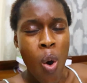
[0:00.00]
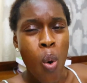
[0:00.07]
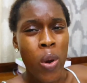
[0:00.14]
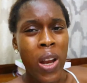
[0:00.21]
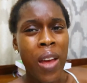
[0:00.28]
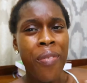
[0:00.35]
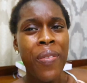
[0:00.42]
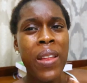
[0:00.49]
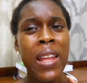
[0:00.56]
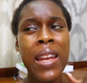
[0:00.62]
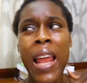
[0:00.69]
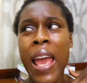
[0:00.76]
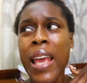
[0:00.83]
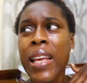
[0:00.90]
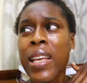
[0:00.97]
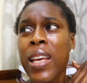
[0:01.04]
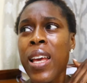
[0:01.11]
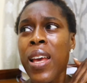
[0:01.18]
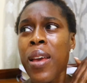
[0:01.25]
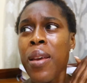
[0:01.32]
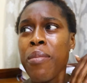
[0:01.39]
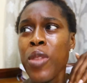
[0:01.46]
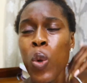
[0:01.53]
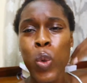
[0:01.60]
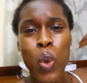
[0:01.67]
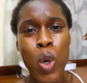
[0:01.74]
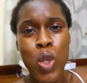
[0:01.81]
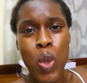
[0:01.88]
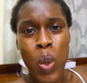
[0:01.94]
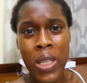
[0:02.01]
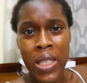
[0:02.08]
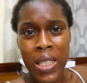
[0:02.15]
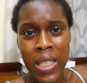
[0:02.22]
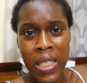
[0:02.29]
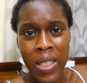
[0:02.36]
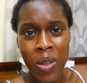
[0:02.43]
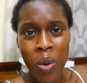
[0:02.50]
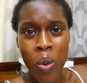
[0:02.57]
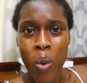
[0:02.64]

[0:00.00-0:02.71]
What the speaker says: or they're feeling like they will not succeed,